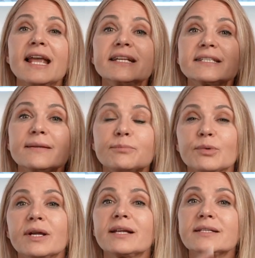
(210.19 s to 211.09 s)
is it
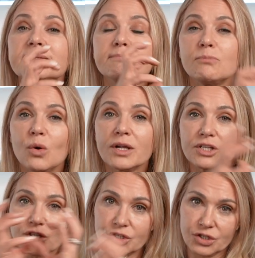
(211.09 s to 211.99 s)
brings
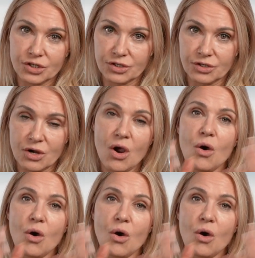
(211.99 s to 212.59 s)
moisture,